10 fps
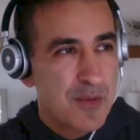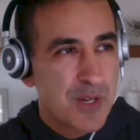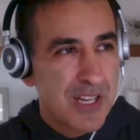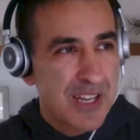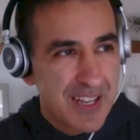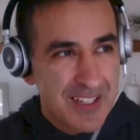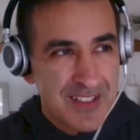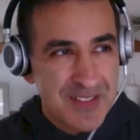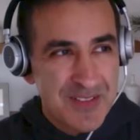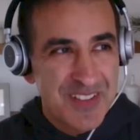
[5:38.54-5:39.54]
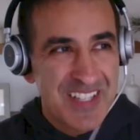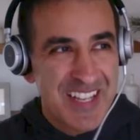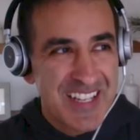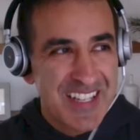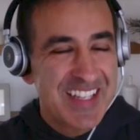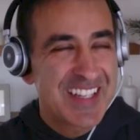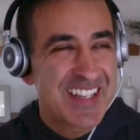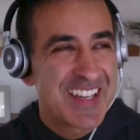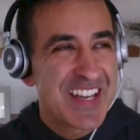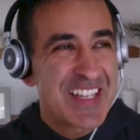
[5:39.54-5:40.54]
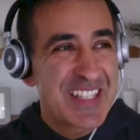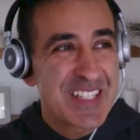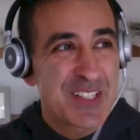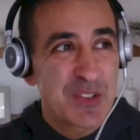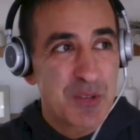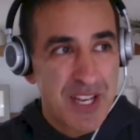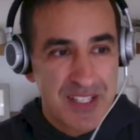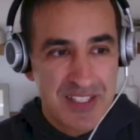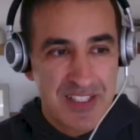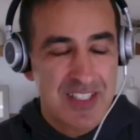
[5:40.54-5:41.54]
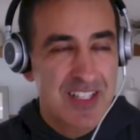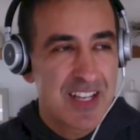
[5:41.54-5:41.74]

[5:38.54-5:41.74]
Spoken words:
kind of like silhouettes.